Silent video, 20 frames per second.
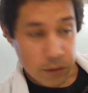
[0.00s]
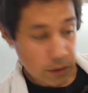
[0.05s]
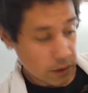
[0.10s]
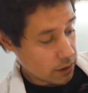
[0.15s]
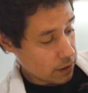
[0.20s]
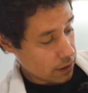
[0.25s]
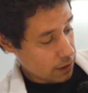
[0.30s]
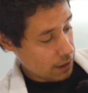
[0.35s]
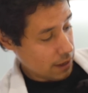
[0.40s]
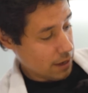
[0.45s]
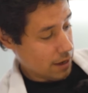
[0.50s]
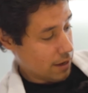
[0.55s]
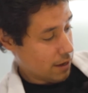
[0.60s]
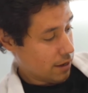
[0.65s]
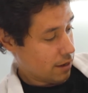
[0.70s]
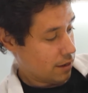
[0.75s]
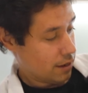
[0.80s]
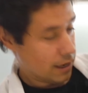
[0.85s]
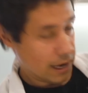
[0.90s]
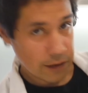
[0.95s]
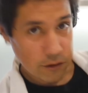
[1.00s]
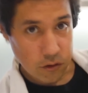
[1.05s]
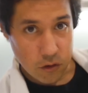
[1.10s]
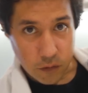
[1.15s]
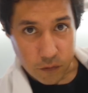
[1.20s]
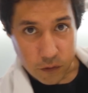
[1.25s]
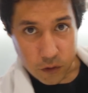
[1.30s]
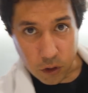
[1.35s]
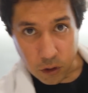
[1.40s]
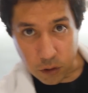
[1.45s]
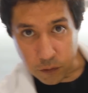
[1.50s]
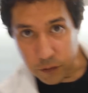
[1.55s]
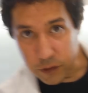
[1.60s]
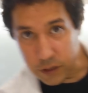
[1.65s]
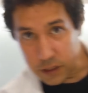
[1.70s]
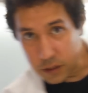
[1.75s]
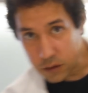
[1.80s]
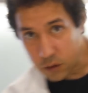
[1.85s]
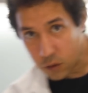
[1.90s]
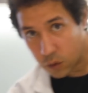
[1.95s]
was on the
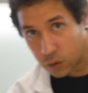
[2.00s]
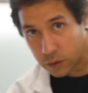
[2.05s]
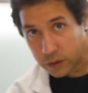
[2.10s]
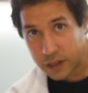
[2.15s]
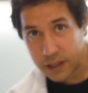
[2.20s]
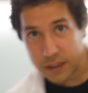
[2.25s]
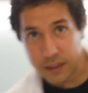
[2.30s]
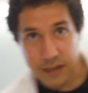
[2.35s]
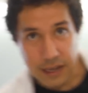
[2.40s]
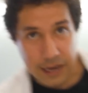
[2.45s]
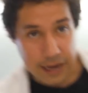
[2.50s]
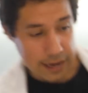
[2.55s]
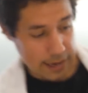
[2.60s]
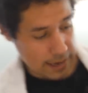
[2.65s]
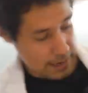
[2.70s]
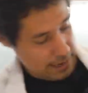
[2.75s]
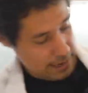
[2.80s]
astrophotography Discord the other day,